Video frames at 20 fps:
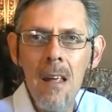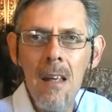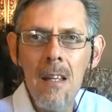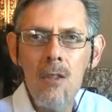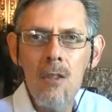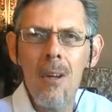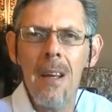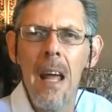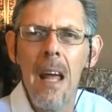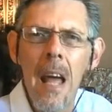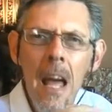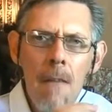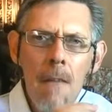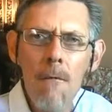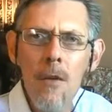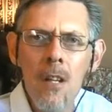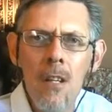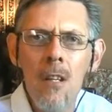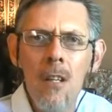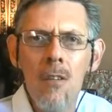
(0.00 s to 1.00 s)
It's got
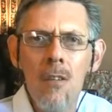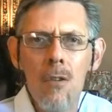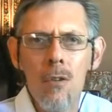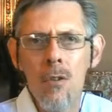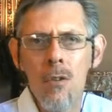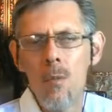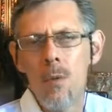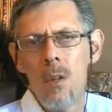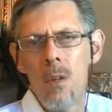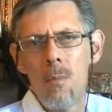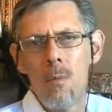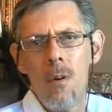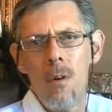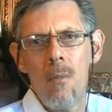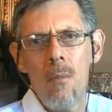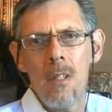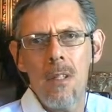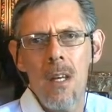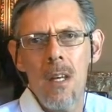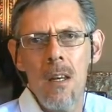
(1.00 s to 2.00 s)
everything to do with the
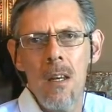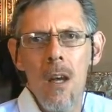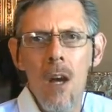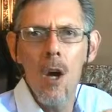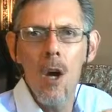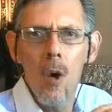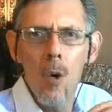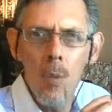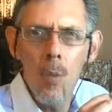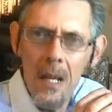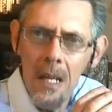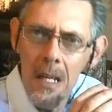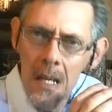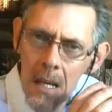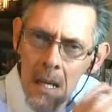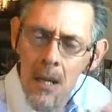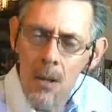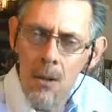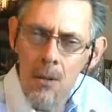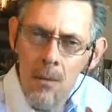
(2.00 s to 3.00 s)
promise, and we
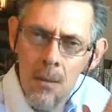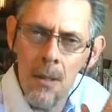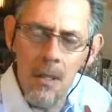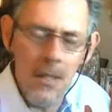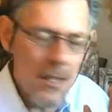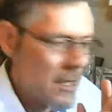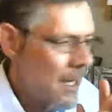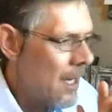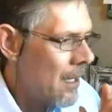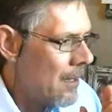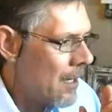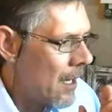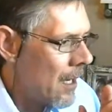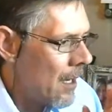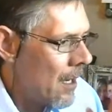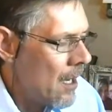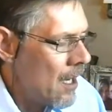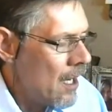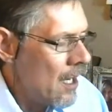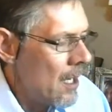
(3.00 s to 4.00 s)
need to understand that.
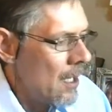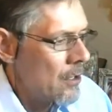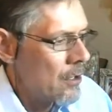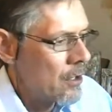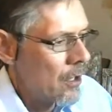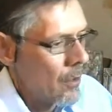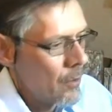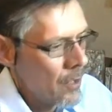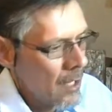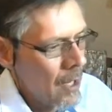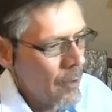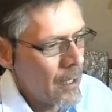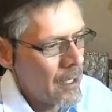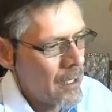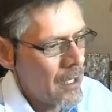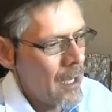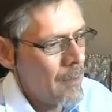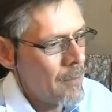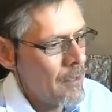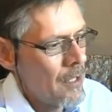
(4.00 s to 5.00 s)
So here it
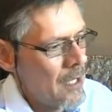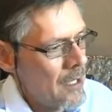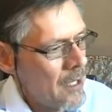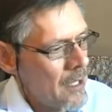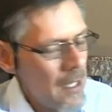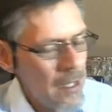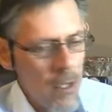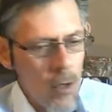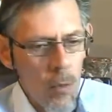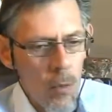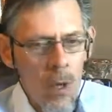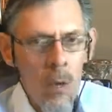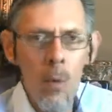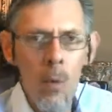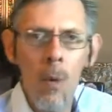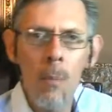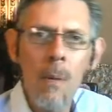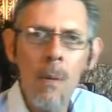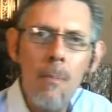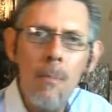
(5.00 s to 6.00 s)
comes and it says that we
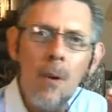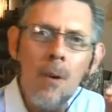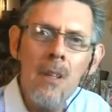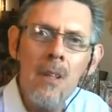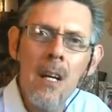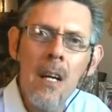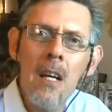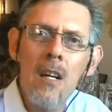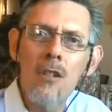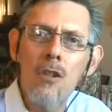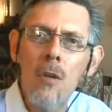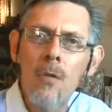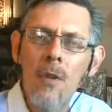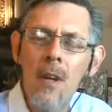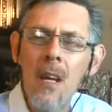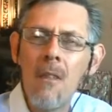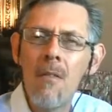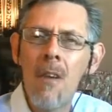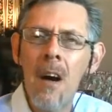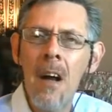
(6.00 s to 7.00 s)
will be partakers of the
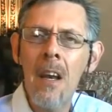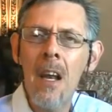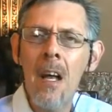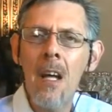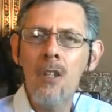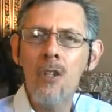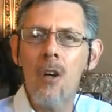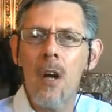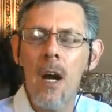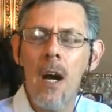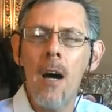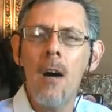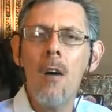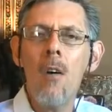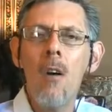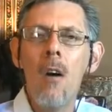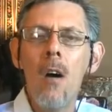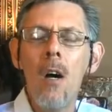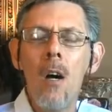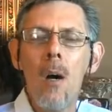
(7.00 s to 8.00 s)
divine nature.
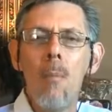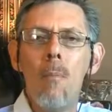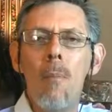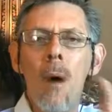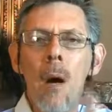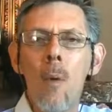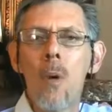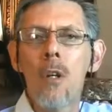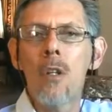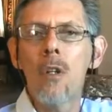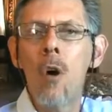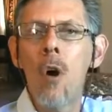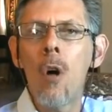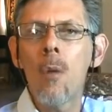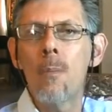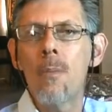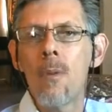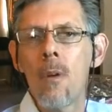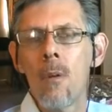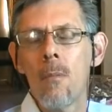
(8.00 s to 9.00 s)
How? By what
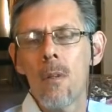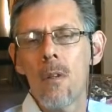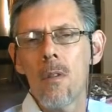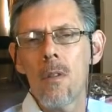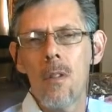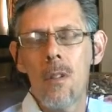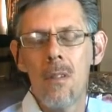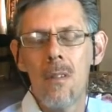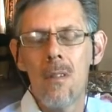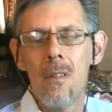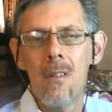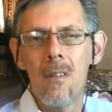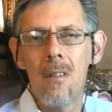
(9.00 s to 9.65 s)
God promised.